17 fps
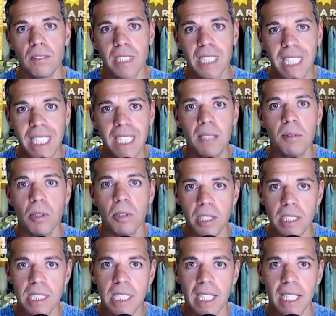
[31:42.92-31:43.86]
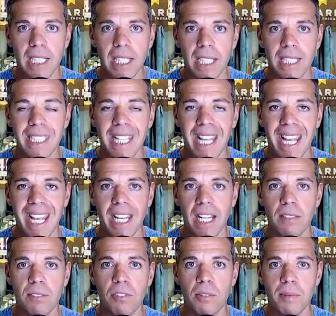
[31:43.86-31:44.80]
key ones that I like to
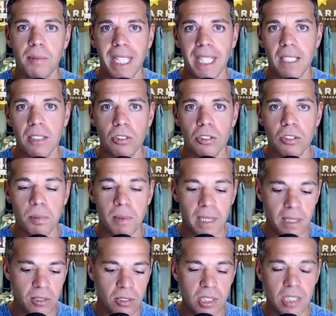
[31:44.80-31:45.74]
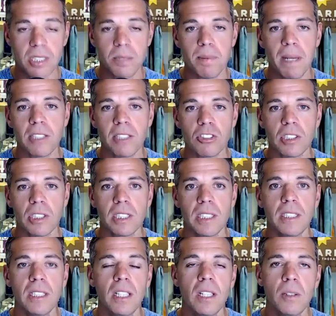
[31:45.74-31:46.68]
add for my ankle sprainers,
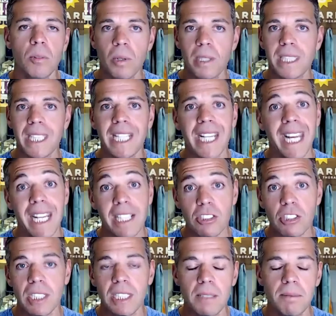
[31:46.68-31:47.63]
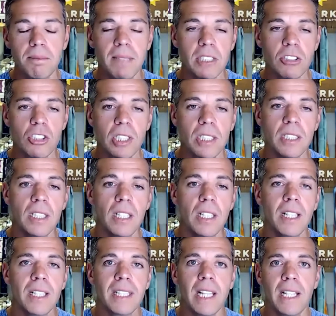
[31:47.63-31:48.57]
especially one that I actually didn't mention
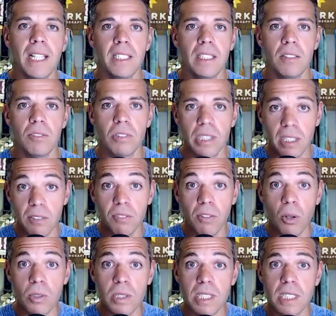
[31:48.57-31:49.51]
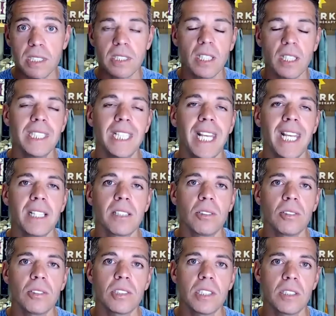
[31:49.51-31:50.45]
that it really focuses on the
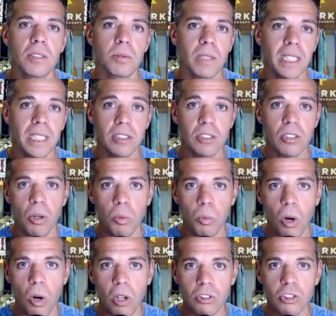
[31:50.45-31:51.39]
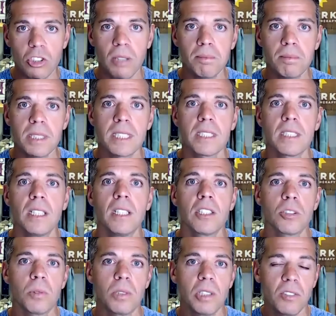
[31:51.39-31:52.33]
ankles is what I like to call wall jumps.
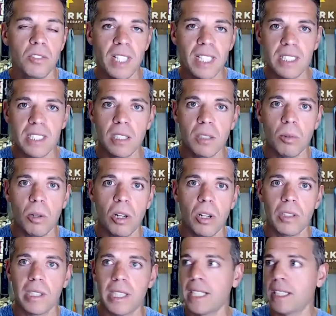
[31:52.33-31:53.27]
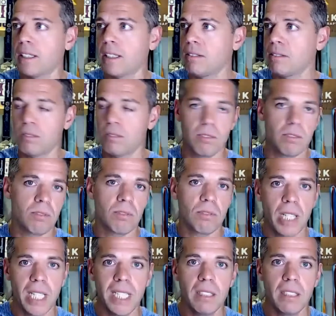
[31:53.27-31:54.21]
So where you're facing a wall, like
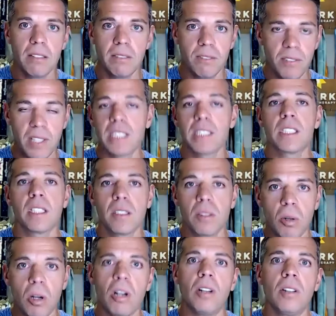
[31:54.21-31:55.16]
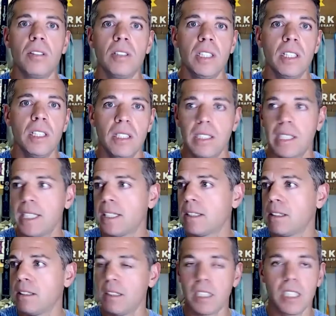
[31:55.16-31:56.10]
right facing the wall, like
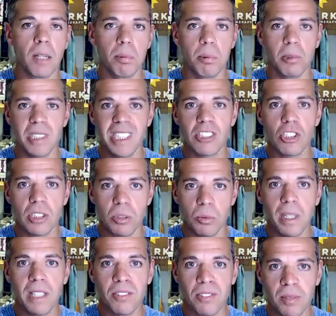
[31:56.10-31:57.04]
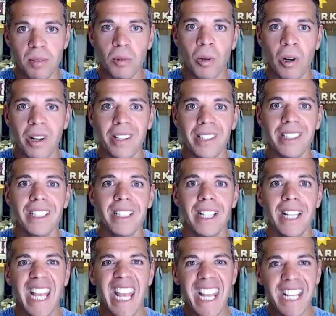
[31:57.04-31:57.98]
a couple inches away from the wall,
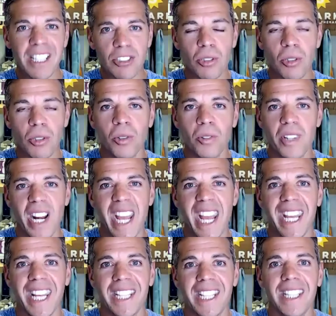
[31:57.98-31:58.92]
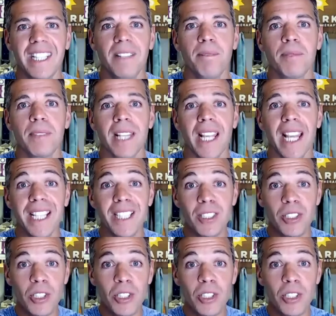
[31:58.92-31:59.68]
hands are overhead, and